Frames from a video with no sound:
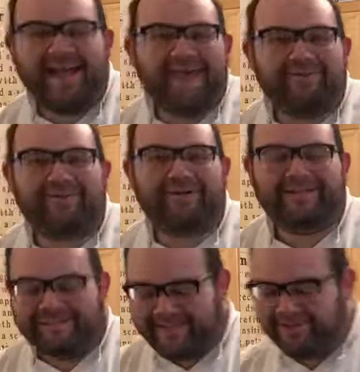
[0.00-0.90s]
Ava.
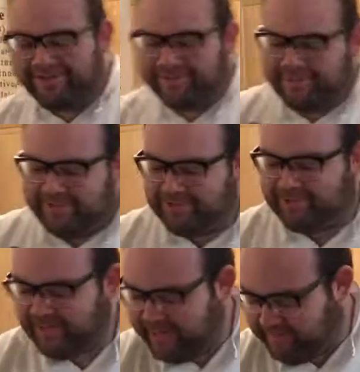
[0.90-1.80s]
Thank you so much for
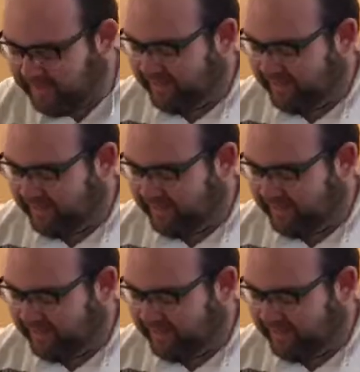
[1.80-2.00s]
joining me.